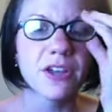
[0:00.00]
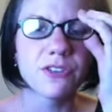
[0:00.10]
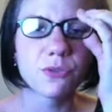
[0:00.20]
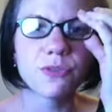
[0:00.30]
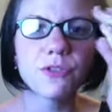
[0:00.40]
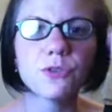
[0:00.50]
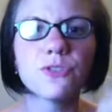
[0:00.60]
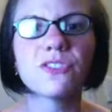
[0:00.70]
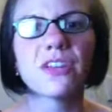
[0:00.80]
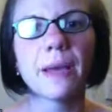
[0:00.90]
So if you
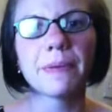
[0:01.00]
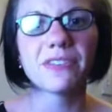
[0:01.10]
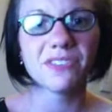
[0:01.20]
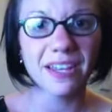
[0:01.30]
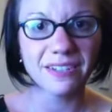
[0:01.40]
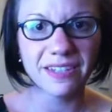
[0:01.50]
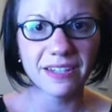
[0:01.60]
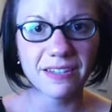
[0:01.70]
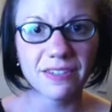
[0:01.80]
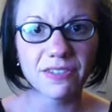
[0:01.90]
use a topic
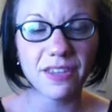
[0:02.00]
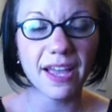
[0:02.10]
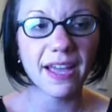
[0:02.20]
sentence,